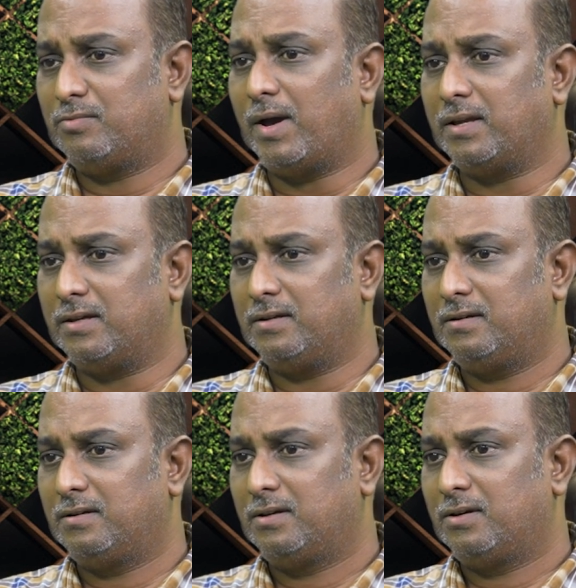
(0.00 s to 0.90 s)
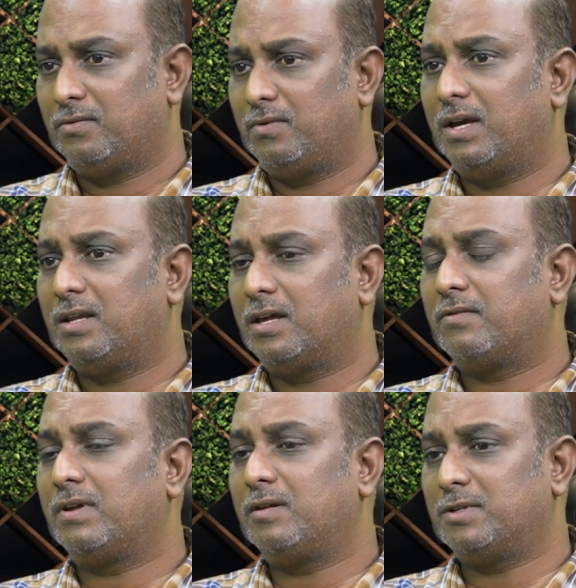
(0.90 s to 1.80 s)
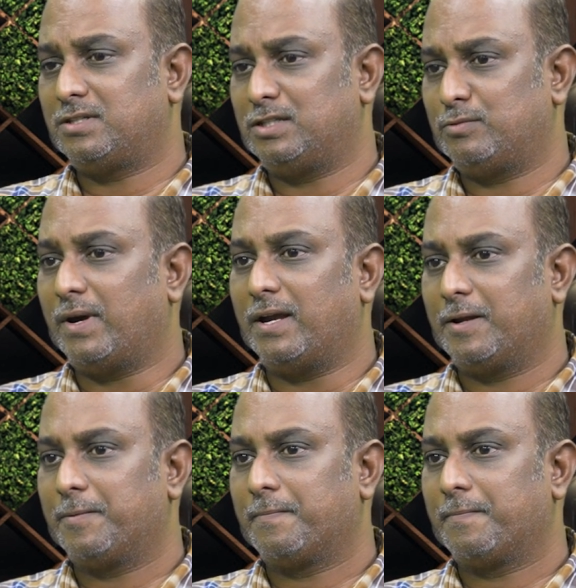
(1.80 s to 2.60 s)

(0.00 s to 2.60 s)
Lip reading: by then where they are very much inspired.